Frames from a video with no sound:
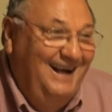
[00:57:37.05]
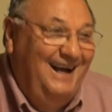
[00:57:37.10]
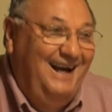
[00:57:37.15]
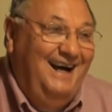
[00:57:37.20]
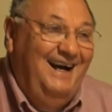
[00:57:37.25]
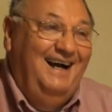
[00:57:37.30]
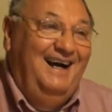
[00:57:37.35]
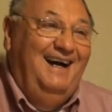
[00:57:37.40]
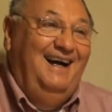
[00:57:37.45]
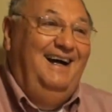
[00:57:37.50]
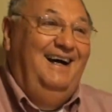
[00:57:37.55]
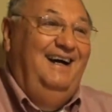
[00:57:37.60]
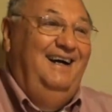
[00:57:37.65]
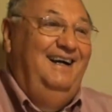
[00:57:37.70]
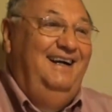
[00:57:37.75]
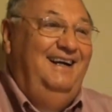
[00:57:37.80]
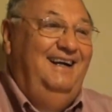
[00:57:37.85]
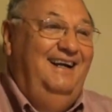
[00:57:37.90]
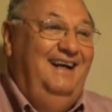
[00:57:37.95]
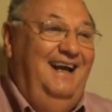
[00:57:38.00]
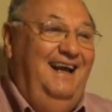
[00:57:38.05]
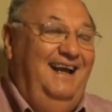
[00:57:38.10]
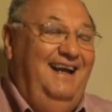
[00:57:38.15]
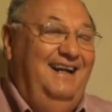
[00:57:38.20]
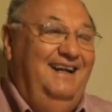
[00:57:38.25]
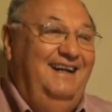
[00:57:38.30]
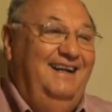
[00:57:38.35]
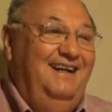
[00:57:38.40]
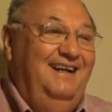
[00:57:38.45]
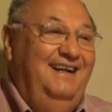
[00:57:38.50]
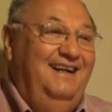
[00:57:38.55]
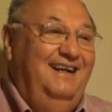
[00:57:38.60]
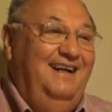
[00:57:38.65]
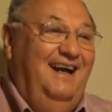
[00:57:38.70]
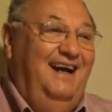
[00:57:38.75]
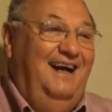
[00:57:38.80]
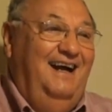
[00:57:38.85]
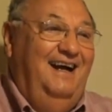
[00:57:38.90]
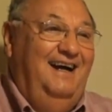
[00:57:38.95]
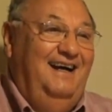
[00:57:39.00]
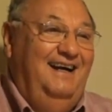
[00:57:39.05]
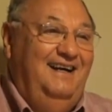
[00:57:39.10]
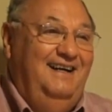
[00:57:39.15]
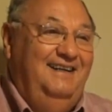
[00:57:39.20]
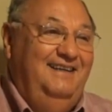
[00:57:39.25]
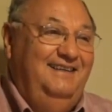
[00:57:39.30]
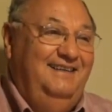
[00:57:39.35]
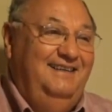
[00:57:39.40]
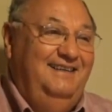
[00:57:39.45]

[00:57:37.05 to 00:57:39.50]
Uh, and uh,